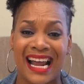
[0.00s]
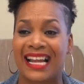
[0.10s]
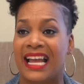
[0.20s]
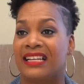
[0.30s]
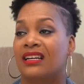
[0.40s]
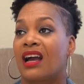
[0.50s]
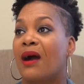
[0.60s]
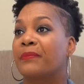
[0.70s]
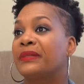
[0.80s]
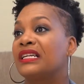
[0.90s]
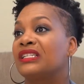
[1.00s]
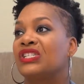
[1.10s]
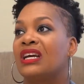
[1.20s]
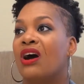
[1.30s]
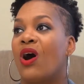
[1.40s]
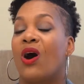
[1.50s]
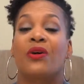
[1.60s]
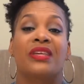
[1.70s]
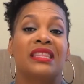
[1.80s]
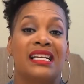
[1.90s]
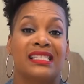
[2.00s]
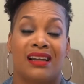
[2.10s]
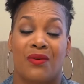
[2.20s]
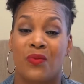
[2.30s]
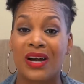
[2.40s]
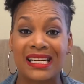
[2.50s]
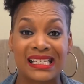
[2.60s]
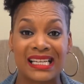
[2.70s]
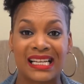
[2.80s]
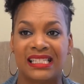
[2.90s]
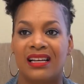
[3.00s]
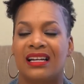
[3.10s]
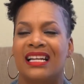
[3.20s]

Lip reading: I hadn't accomplished all the things that I wanted to get done.